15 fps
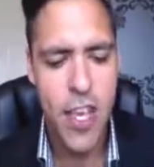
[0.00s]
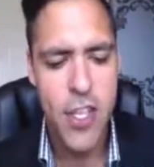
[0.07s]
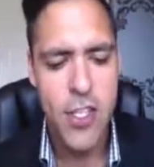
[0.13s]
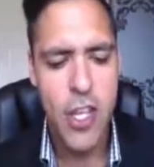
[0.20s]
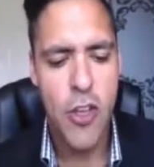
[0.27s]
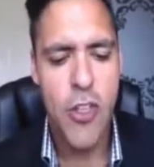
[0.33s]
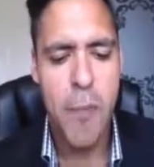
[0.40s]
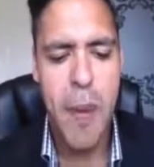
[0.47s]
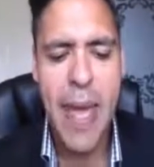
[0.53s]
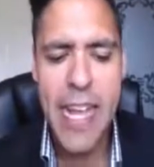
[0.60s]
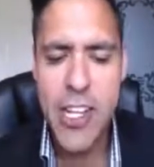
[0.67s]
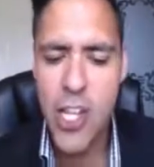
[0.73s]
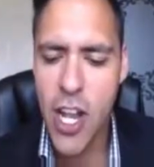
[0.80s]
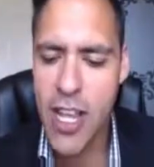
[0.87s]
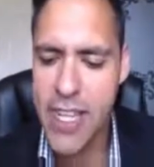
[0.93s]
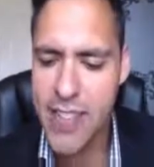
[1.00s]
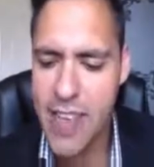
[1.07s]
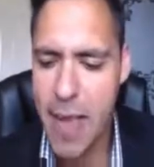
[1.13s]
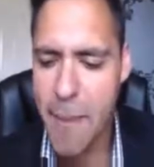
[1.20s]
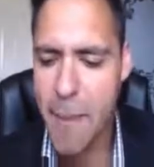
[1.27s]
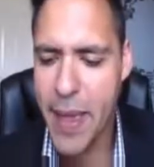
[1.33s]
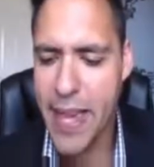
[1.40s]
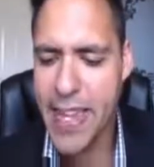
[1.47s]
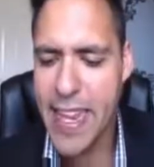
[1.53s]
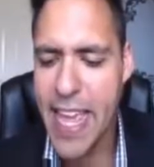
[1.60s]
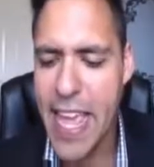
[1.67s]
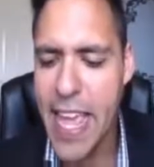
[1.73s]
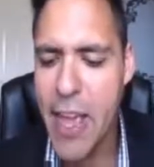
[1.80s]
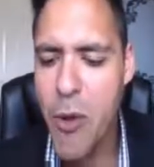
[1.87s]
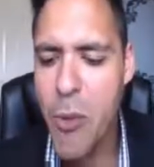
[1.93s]
So the page likes campaign,
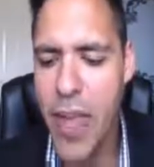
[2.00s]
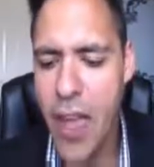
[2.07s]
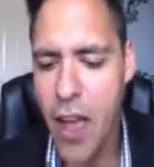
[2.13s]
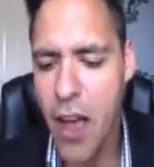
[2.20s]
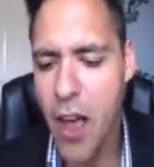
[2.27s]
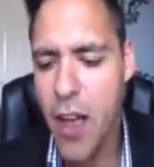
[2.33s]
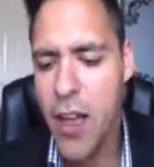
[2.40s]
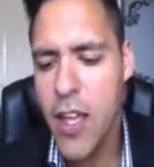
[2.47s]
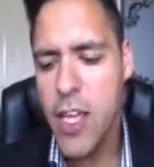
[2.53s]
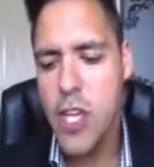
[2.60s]
here we are.